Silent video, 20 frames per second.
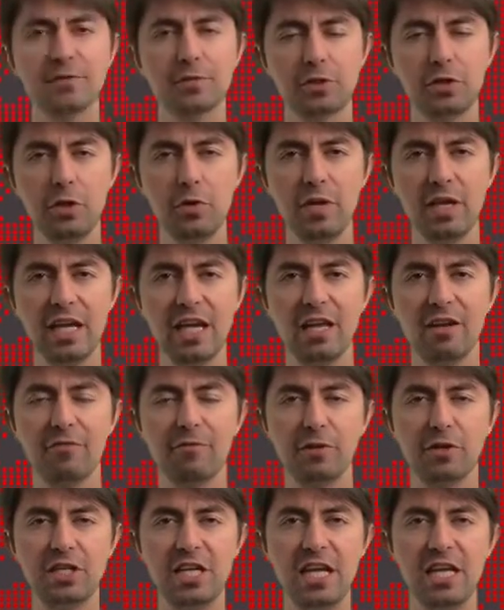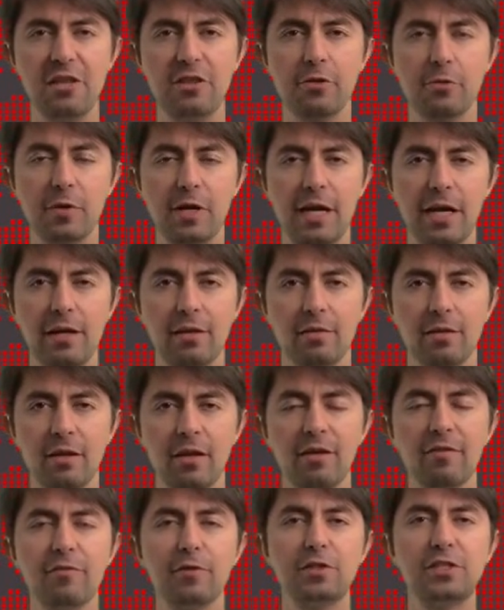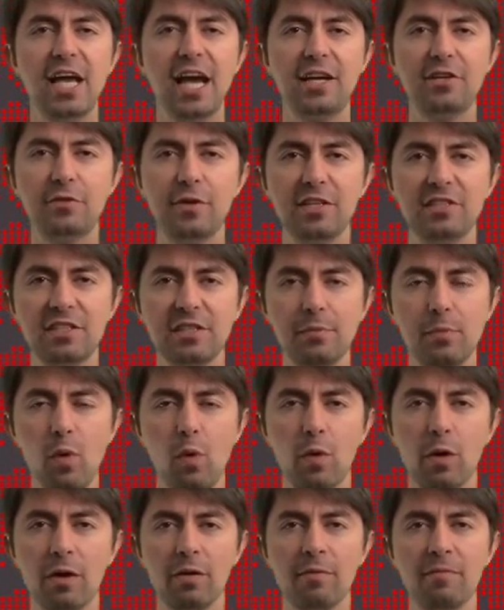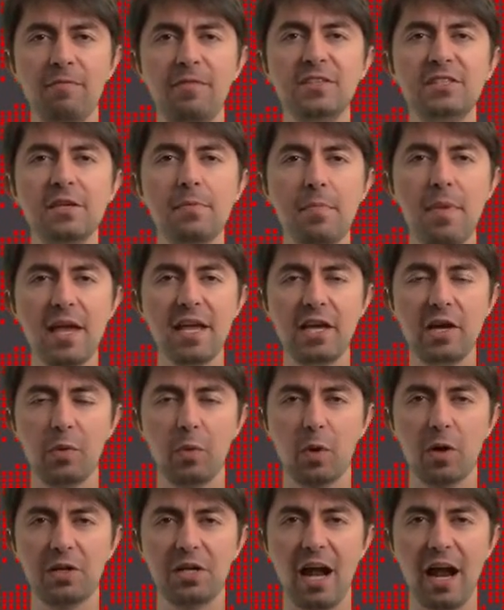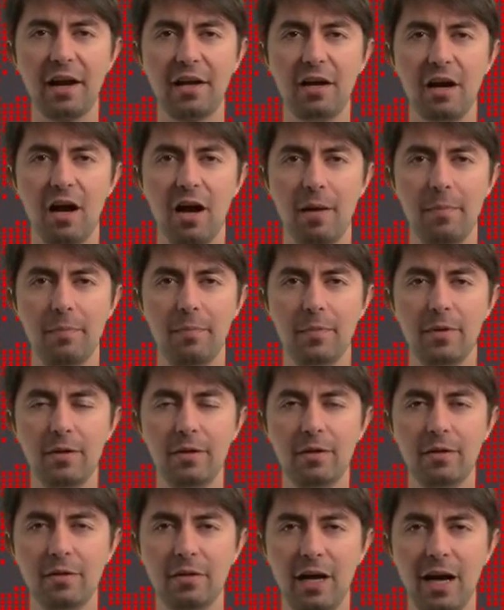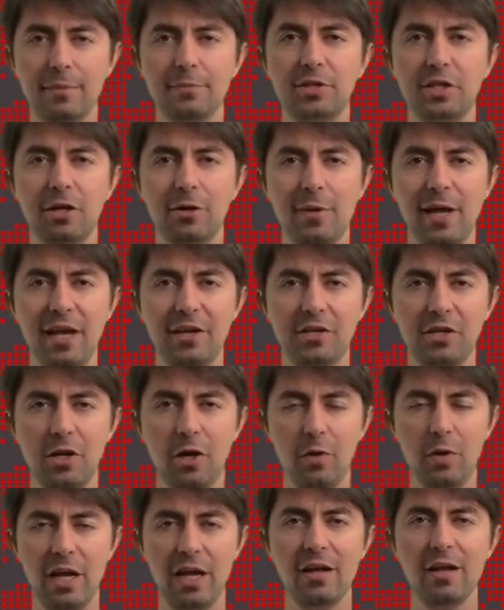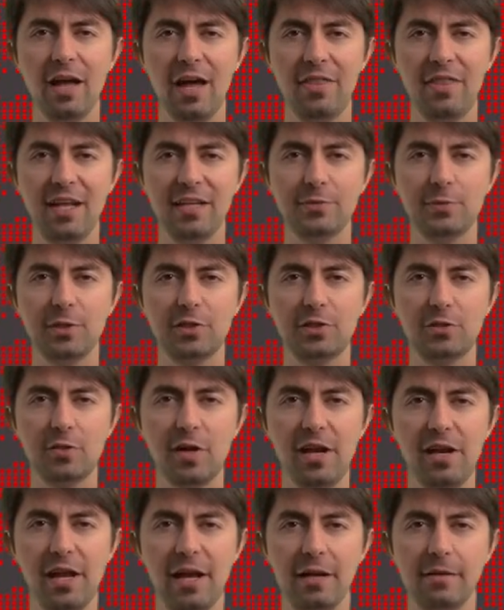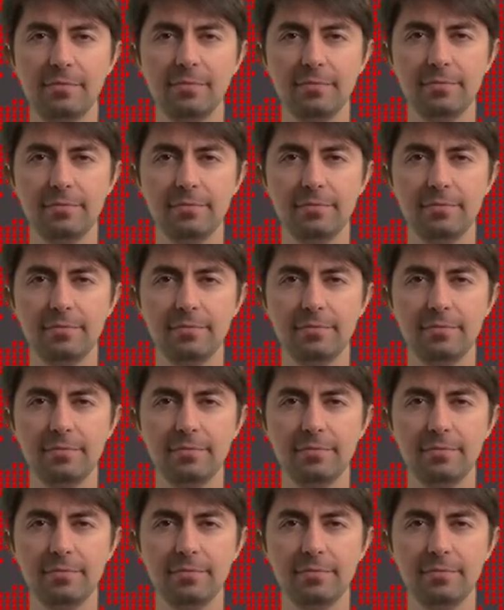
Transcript: for tuning in for T3. For tech trends and more, visit MakeItWork.com. I'm Jeremy Anticoni, and that's what's trending.